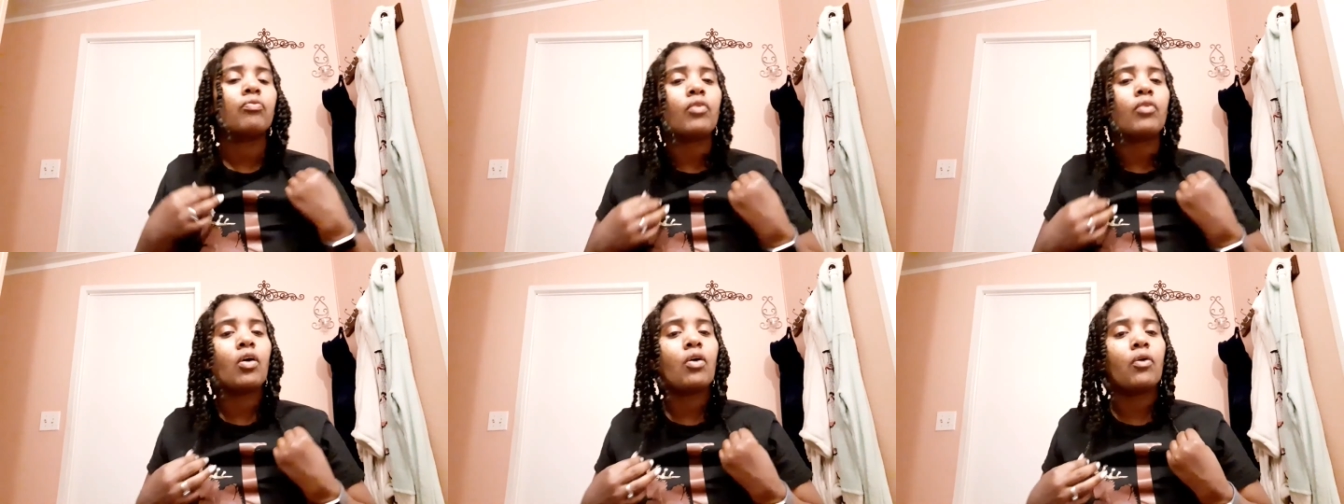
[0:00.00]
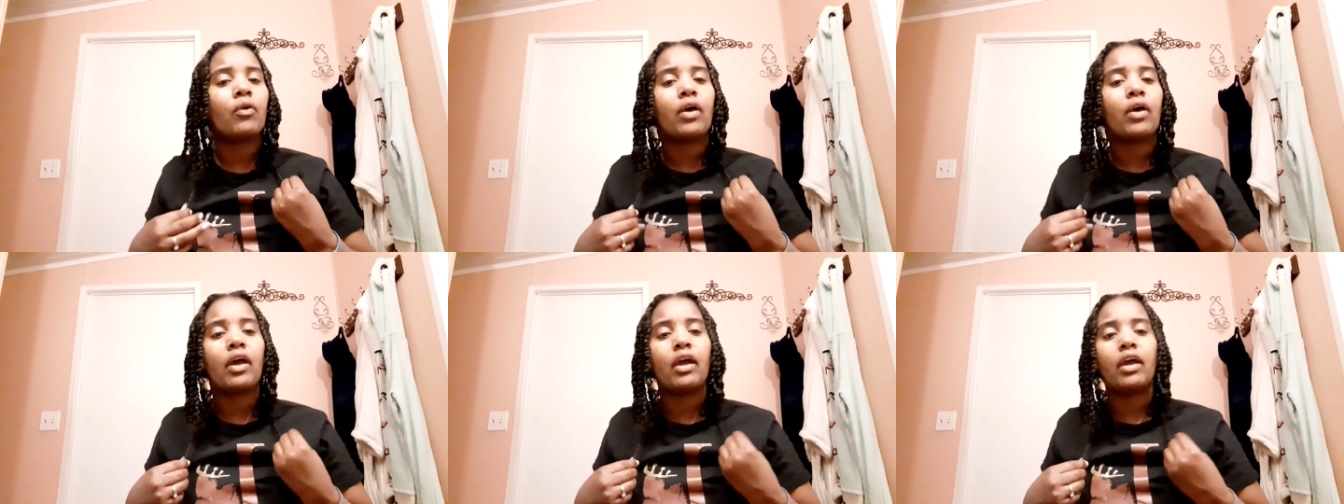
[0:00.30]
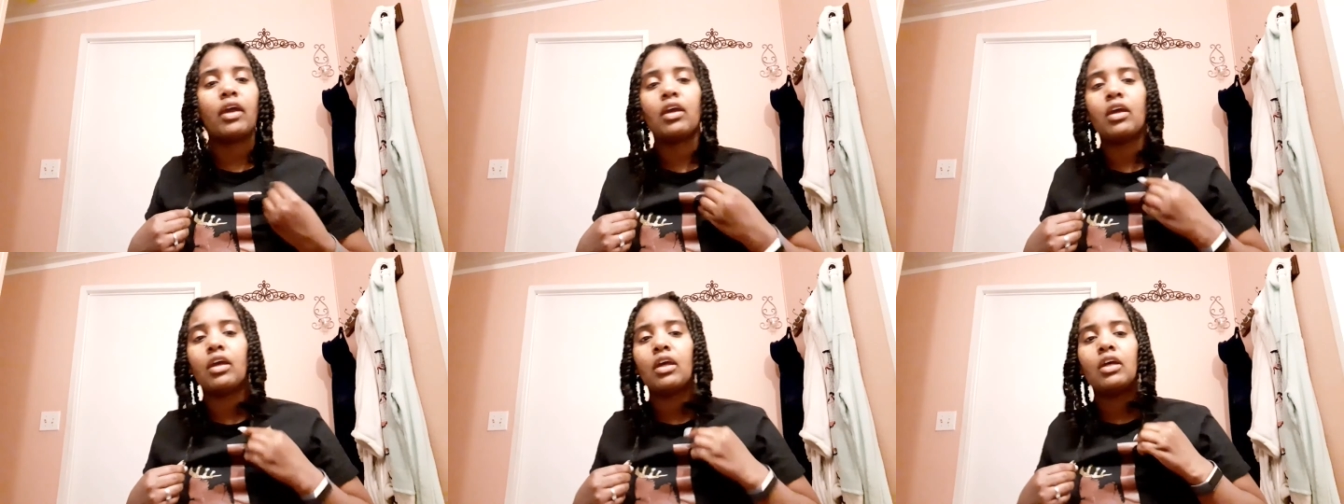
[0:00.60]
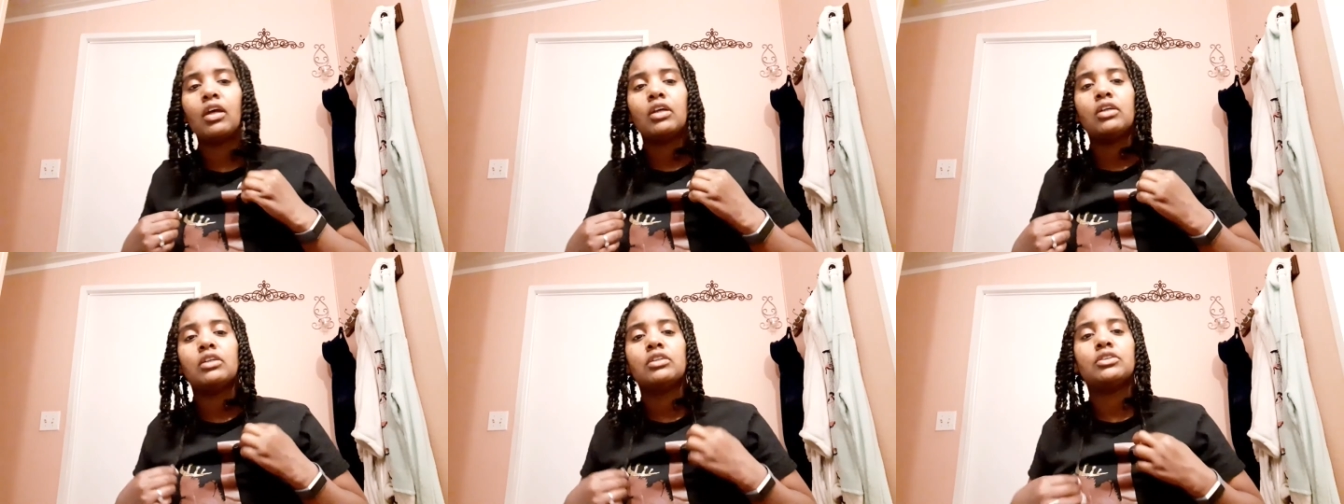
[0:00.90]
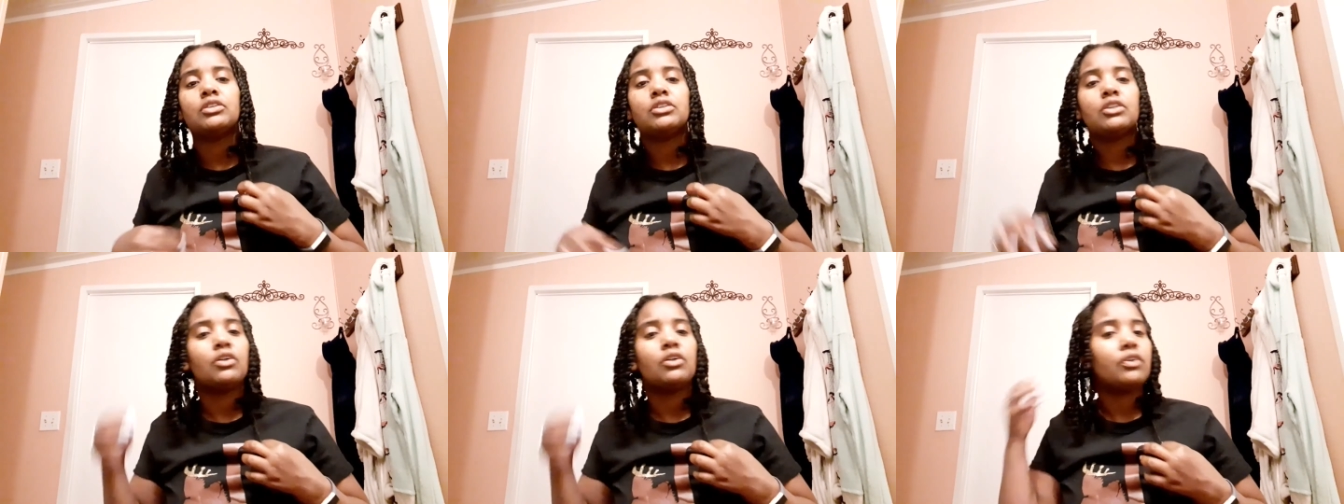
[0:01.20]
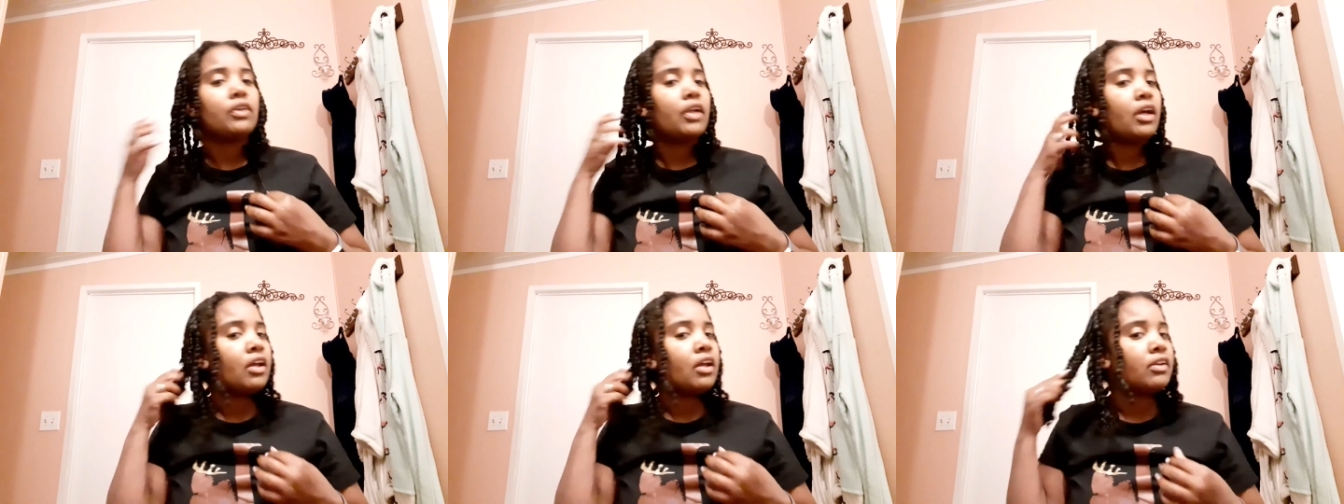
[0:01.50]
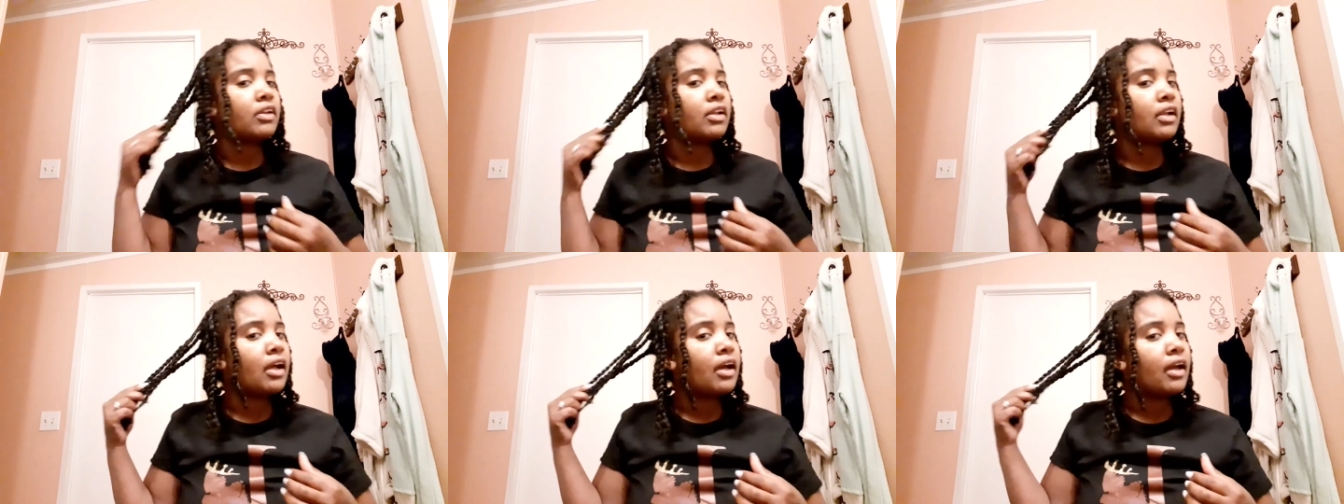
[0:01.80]
Okay, so now
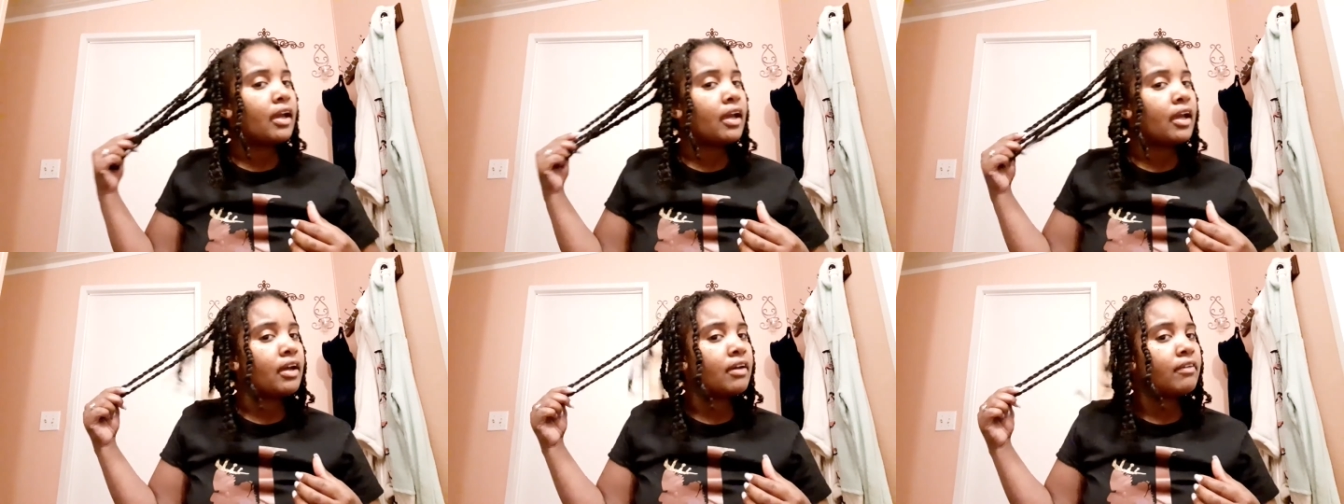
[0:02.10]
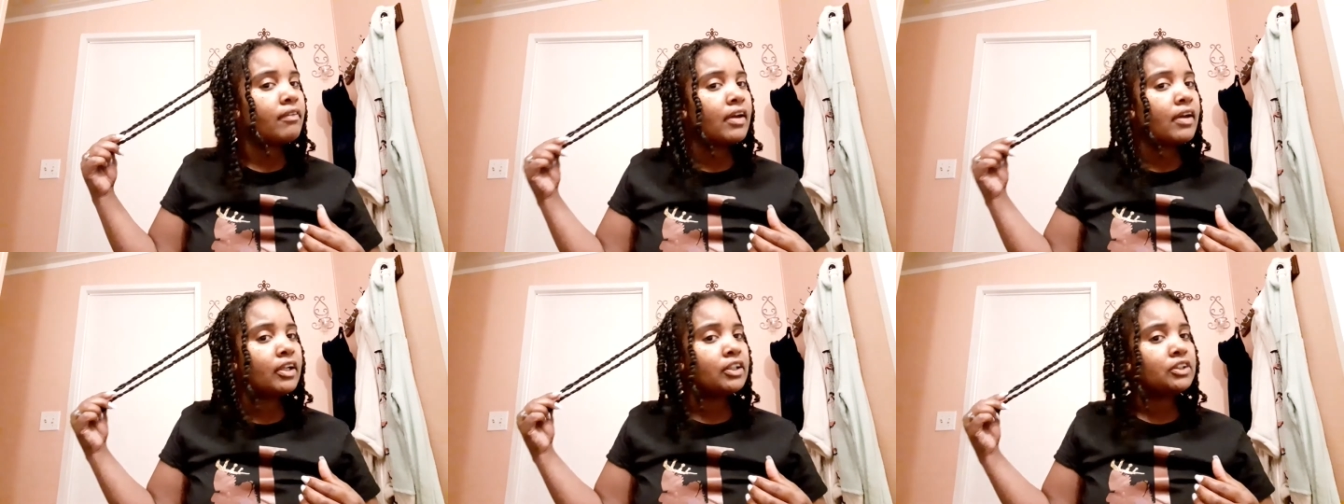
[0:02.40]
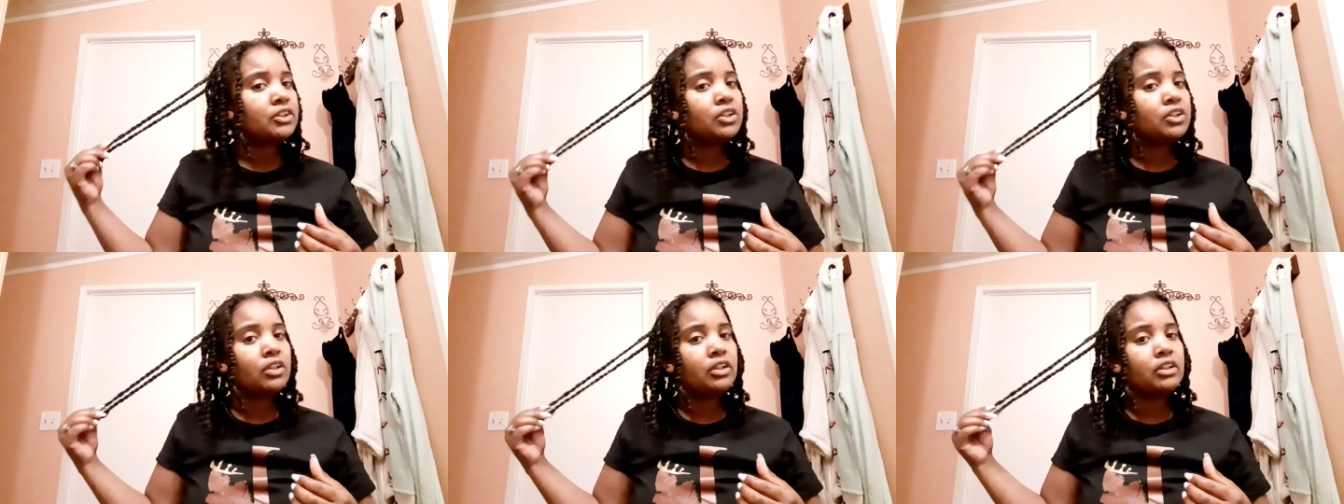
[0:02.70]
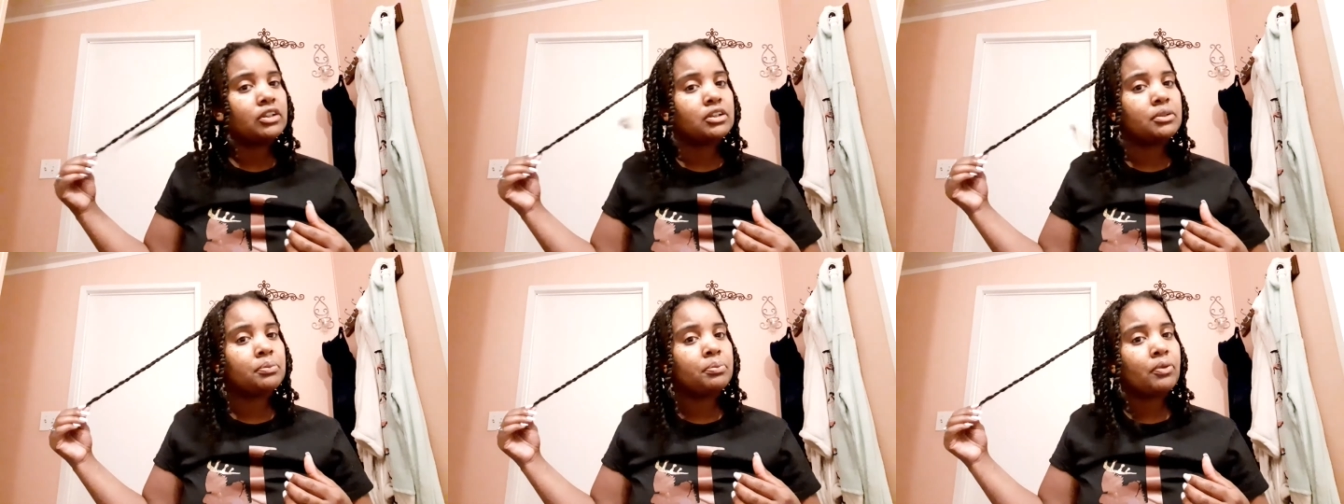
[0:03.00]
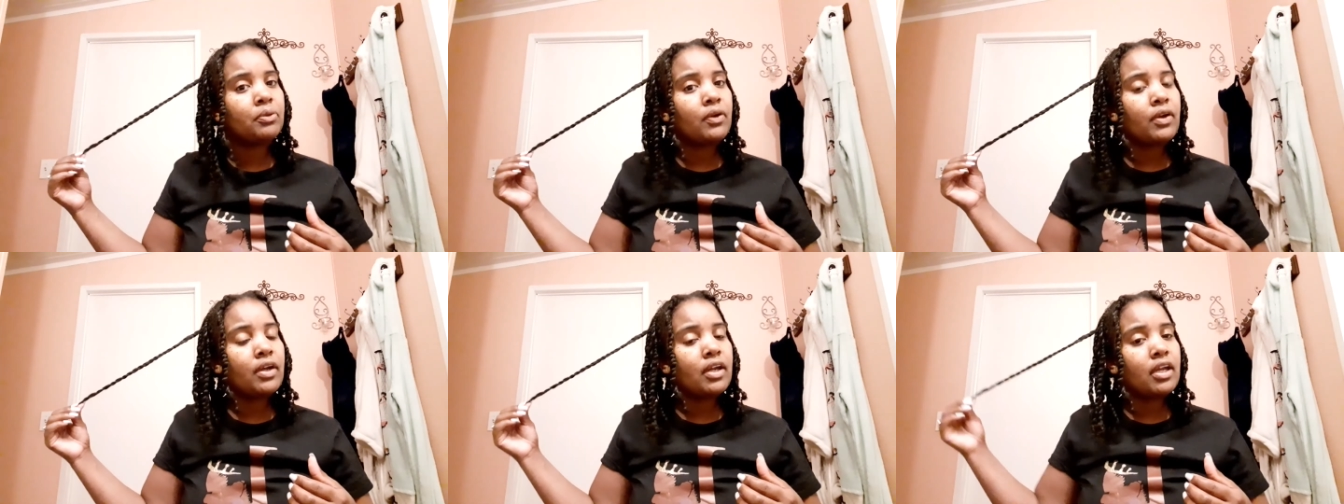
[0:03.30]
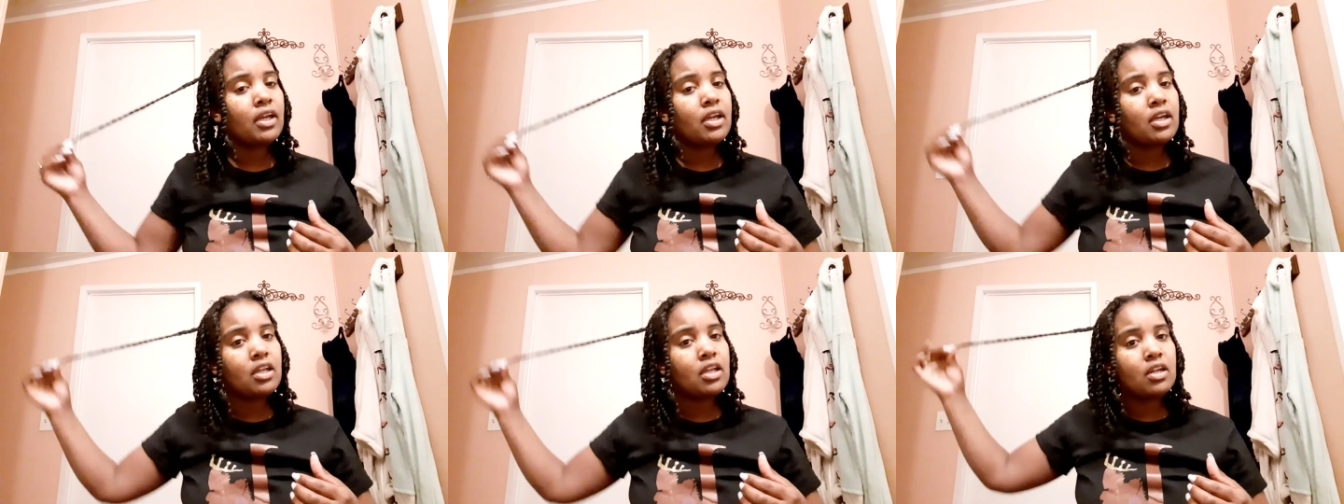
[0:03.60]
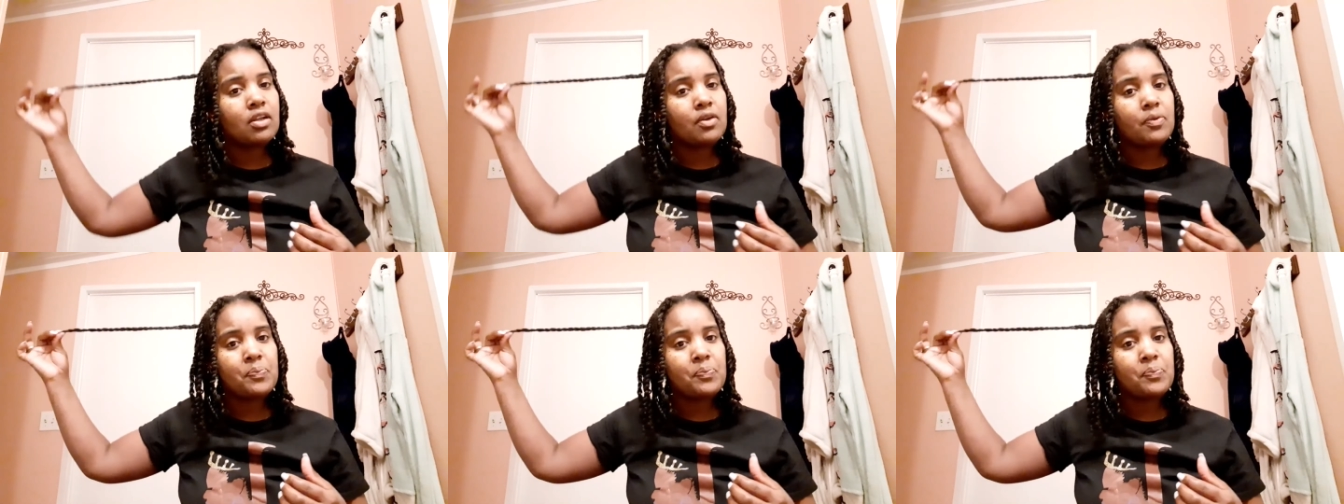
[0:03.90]
that I have actually sprayed,